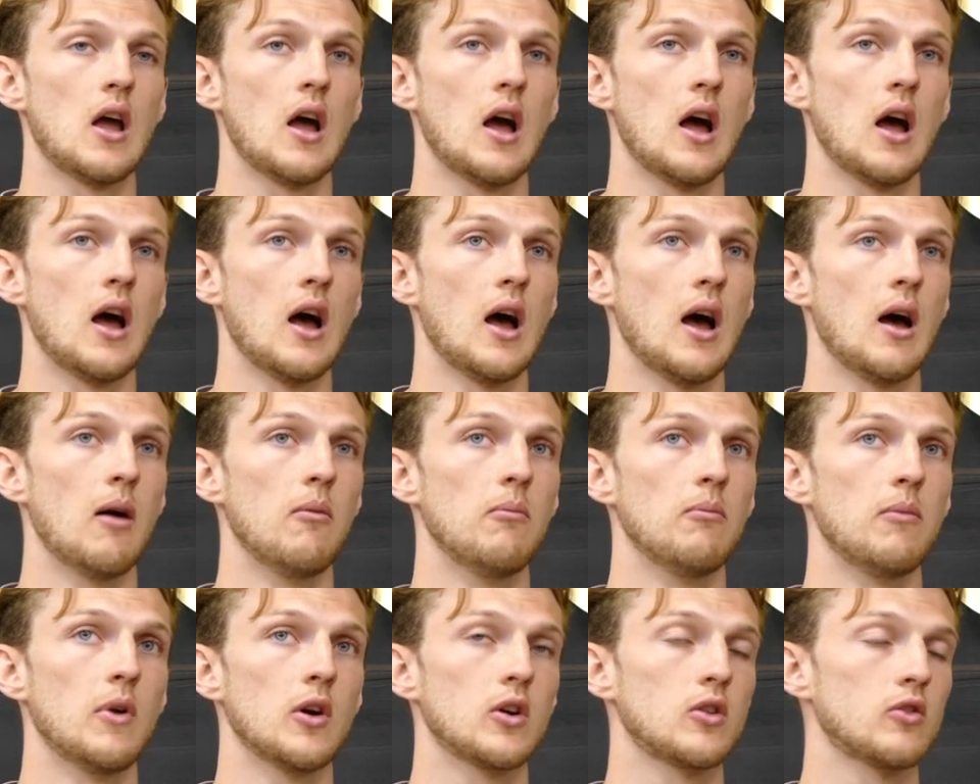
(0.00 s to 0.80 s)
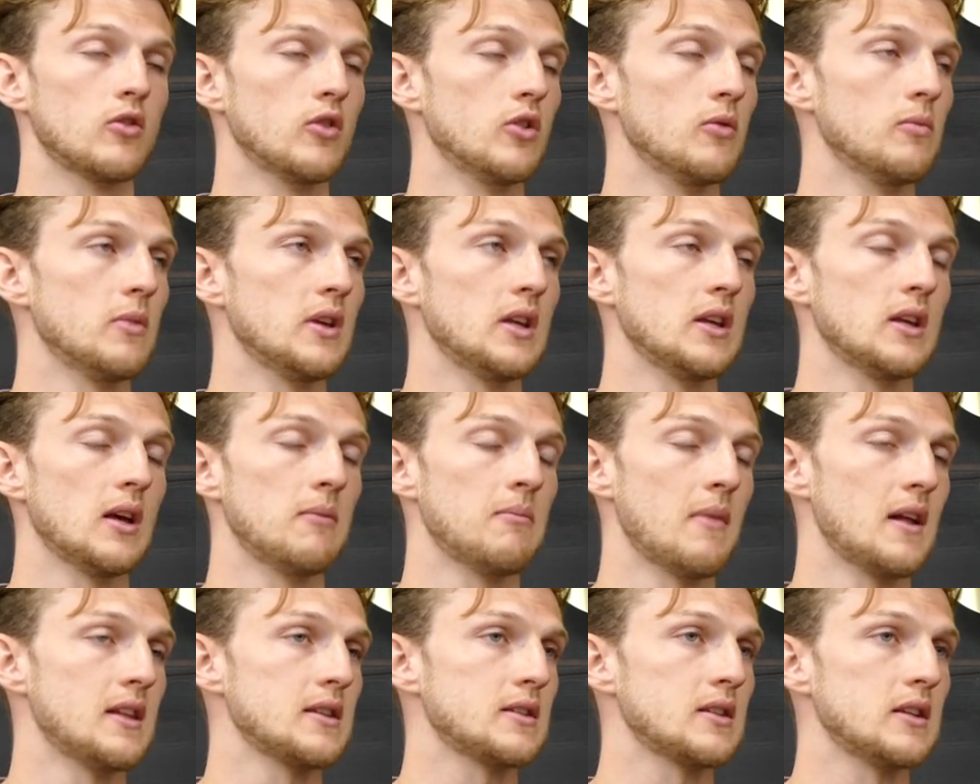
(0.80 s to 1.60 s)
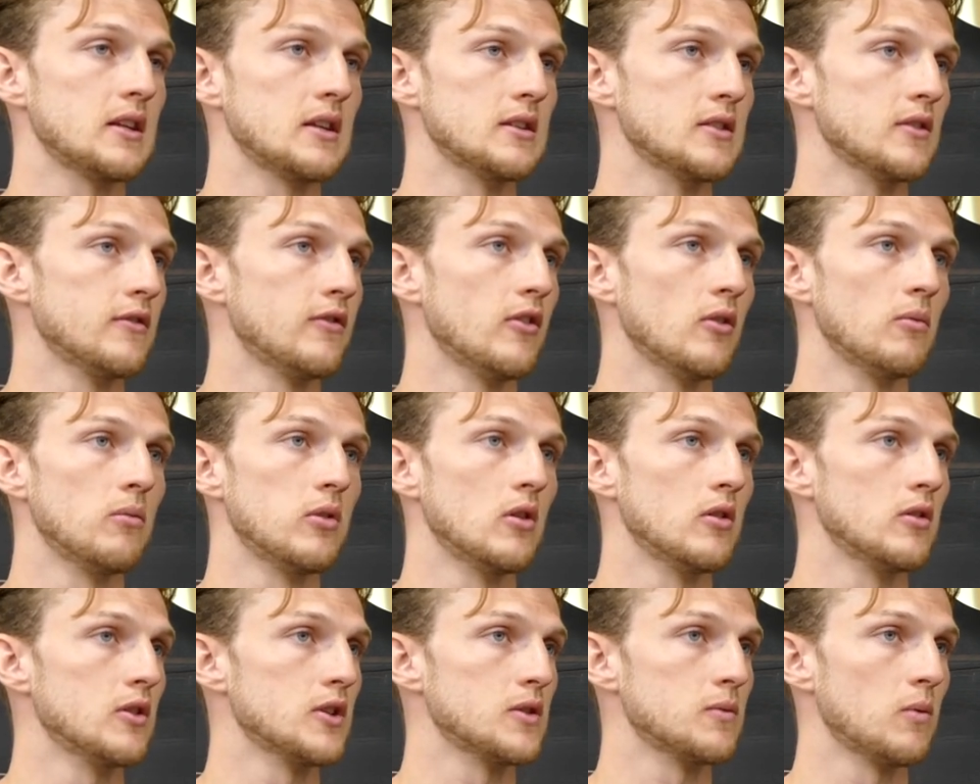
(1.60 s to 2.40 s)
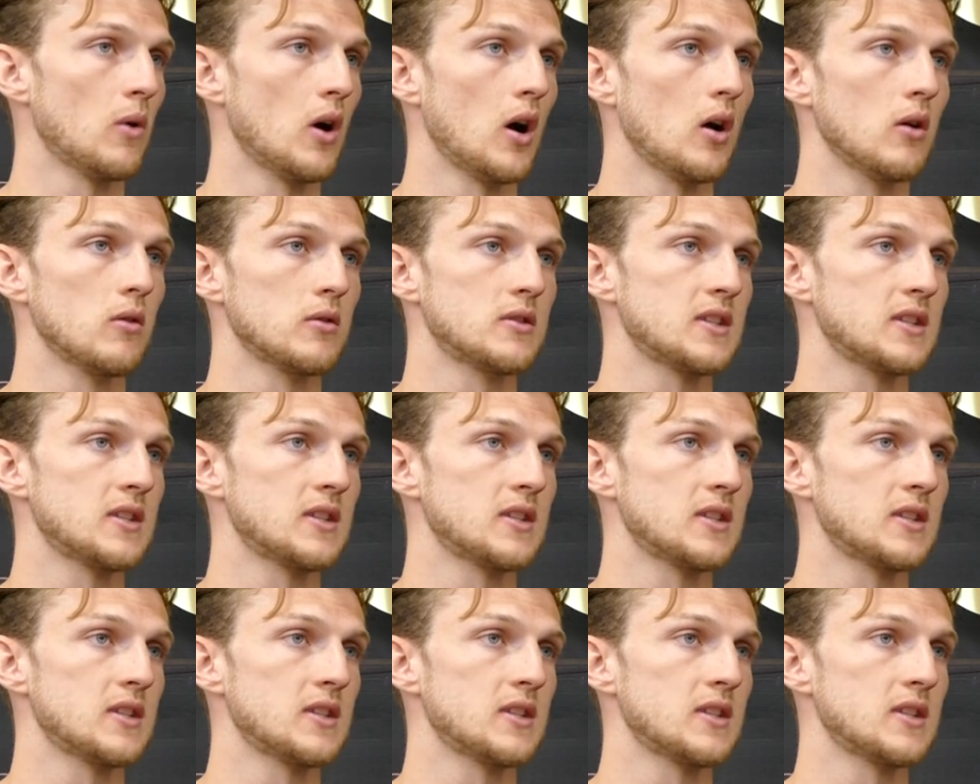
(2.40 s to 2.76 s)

but grew me immensely as a footballer as well,